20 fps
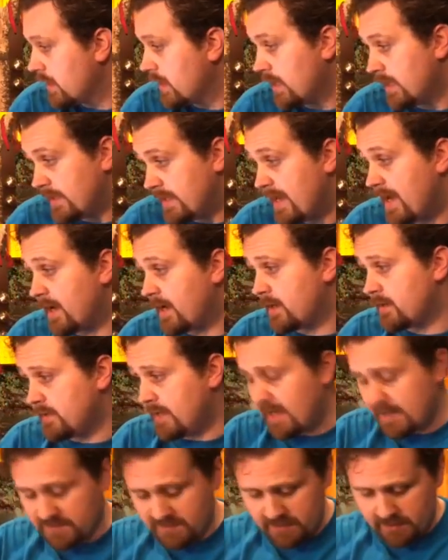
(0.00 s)
yeah,
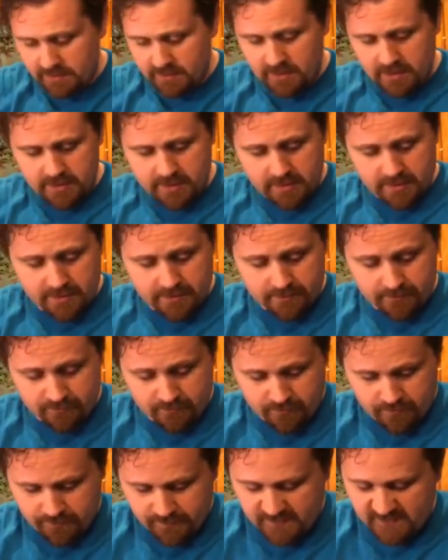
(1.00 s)
Nancy, uh,
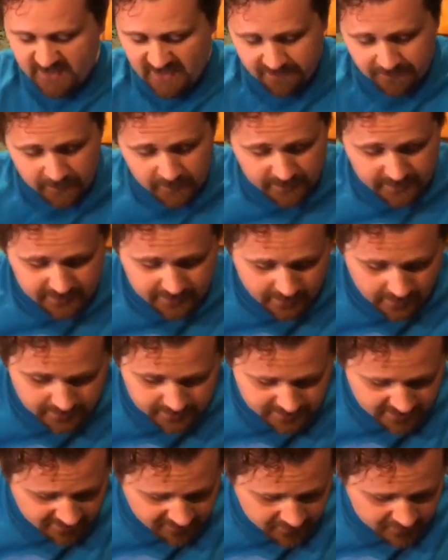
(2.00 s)
definitely, uh,
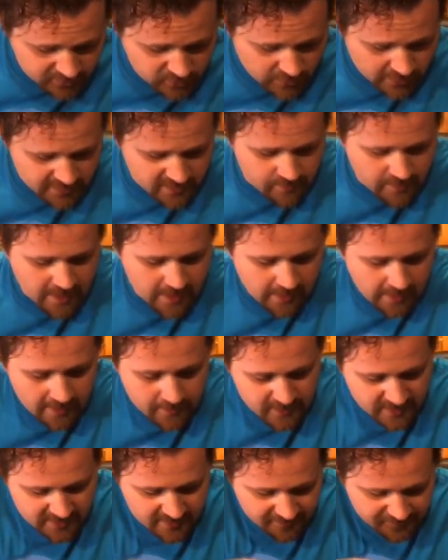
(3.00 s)
definitely try them out. I
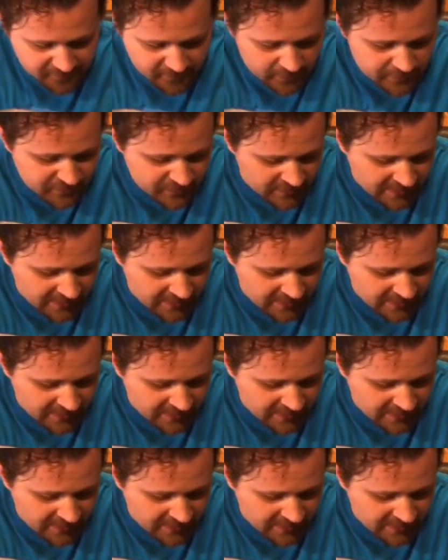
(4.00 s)
mean, if there's an